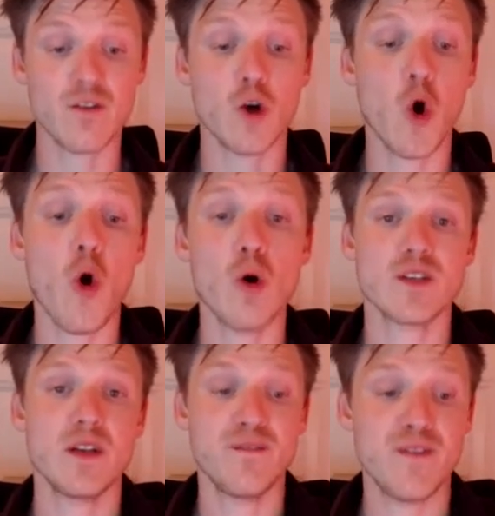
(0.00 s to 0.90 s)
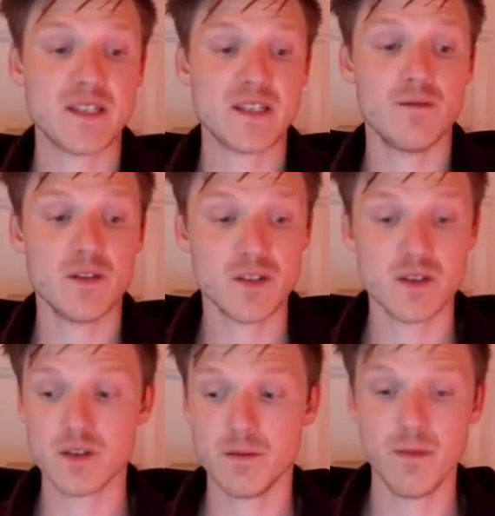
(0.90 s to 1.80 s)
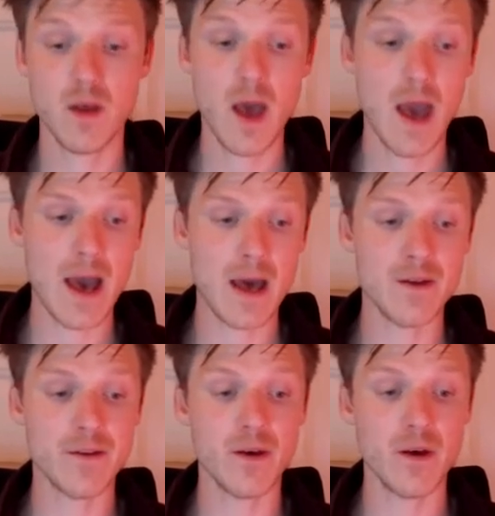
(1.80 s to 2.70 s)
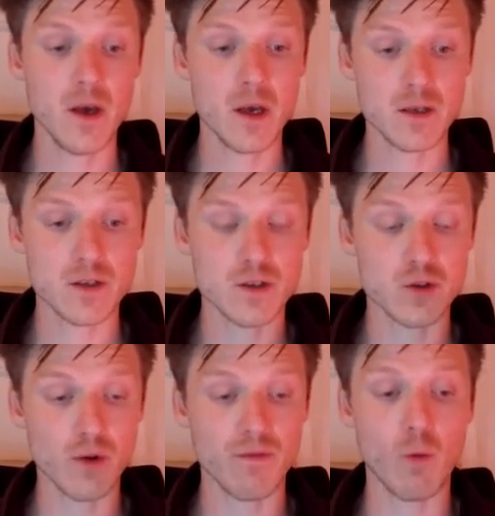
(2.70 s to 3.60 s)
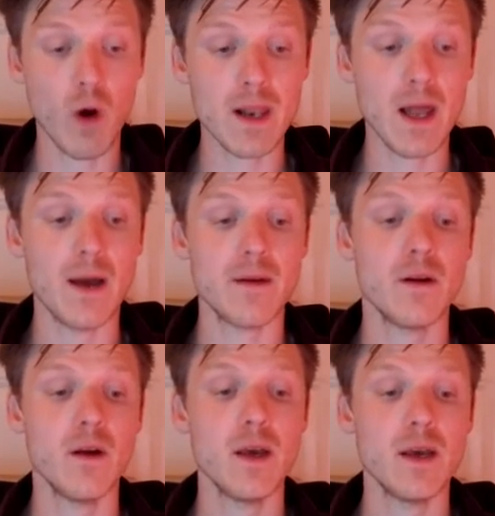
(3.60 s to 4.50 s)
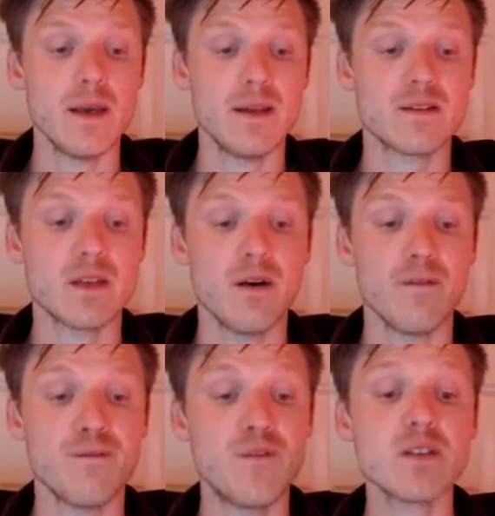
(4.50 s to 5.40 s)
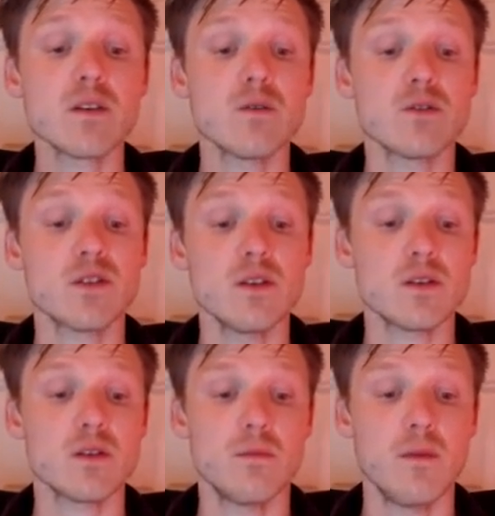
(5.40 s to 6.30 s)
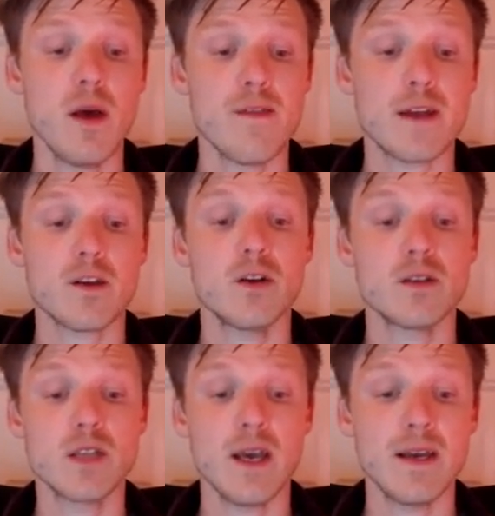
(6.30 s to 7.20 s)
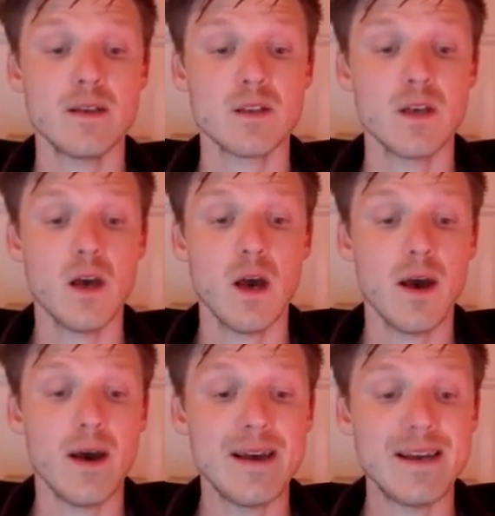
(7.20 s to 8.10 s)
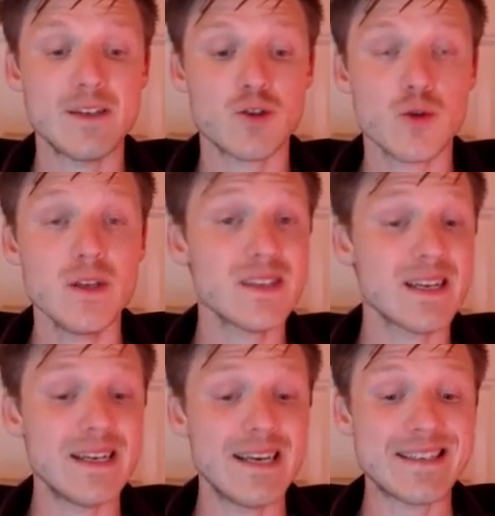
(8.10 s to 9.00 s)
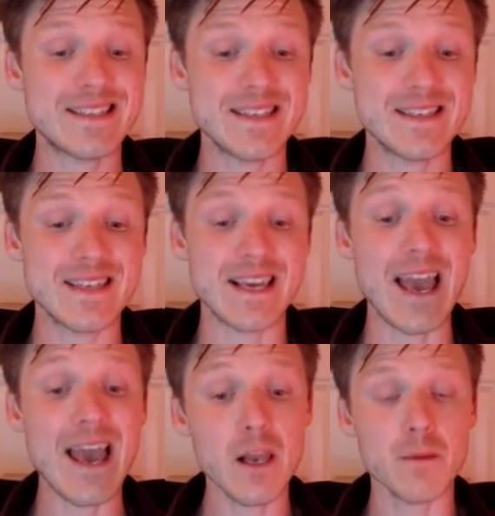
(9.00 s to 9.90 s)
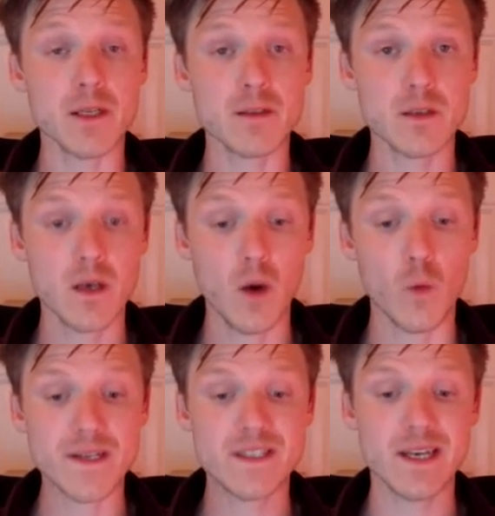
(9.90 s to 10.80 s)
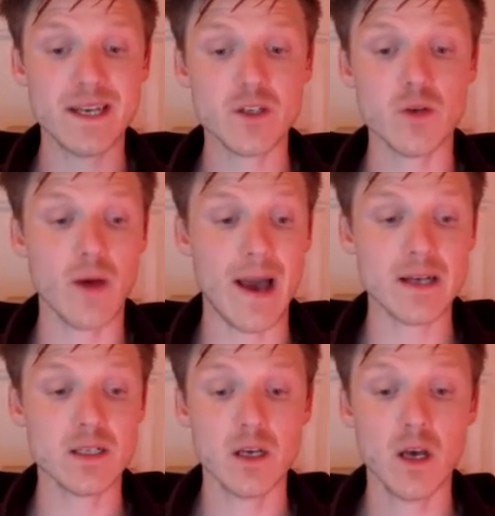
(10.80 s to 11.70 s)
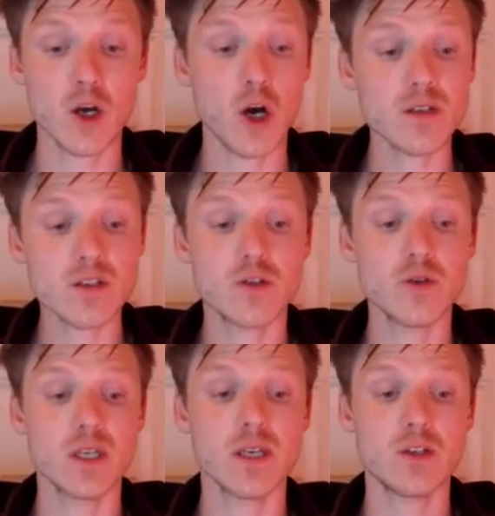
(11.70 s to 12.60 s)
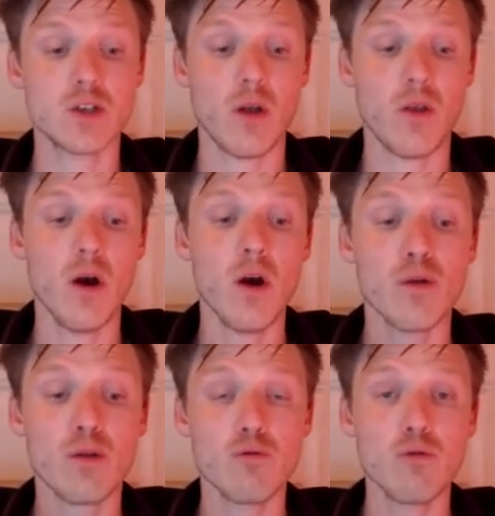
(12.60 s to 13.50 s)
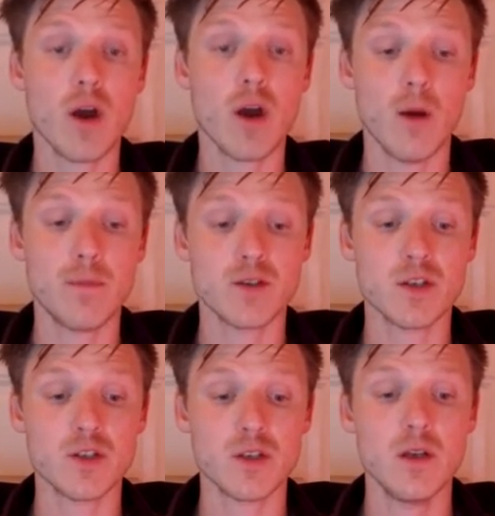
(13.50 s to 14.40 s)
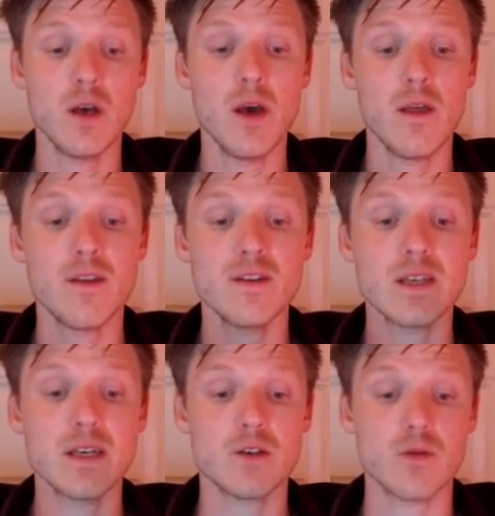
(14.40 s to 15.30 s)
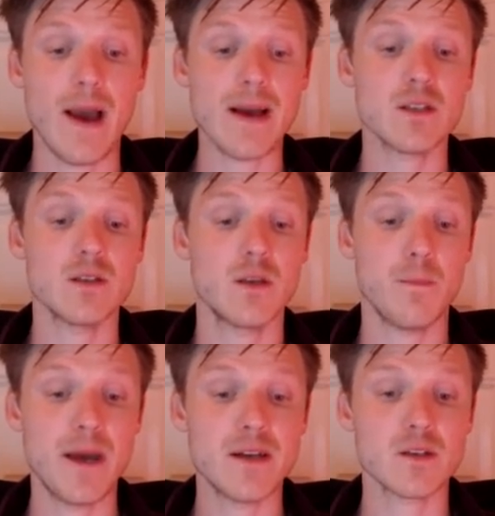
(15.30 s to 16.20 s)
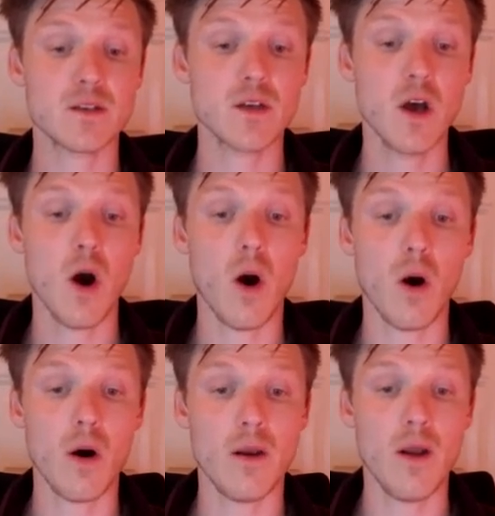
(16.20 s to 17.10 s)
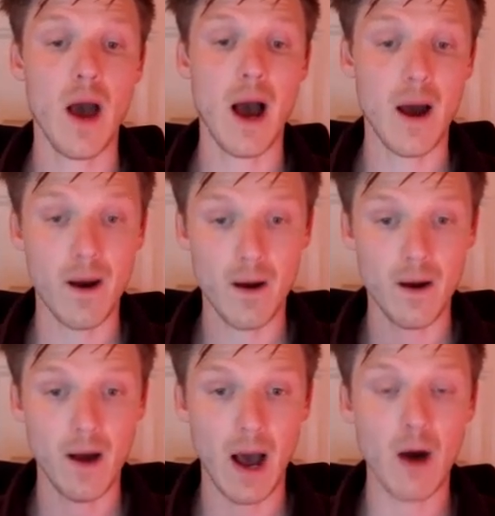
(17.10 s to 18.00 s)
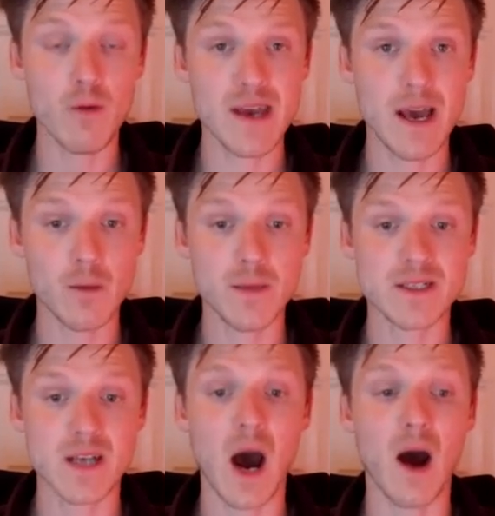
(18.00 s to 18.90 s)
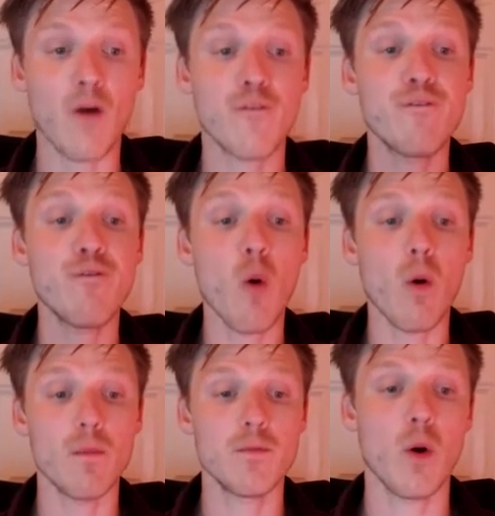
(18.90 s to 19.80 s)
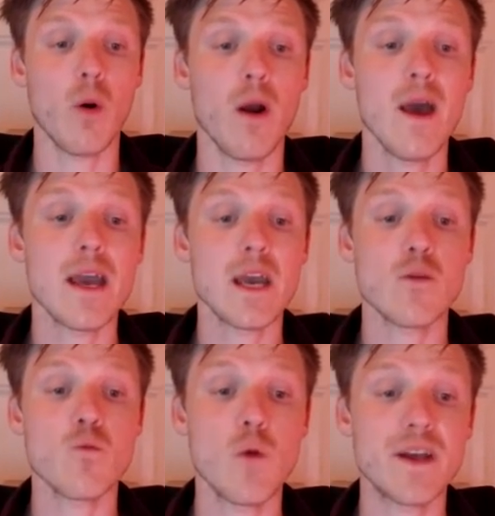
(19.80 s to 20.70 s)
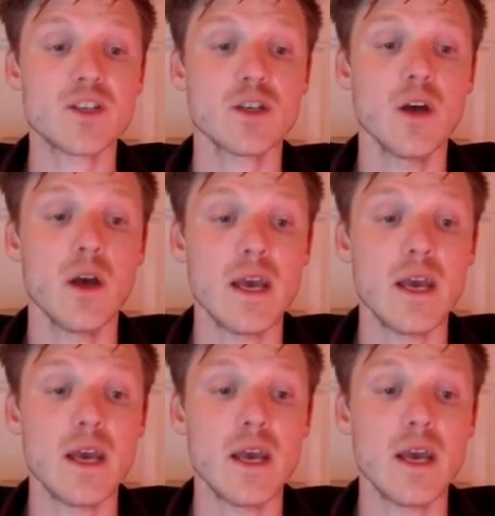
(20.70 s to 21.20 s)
the cause and effect of the system. And in sort of a one-liner, it is a physical system that contains intrinsically existing elements which interact, constituting each other through their composition. This interaction depends on how the elements are formed, or in which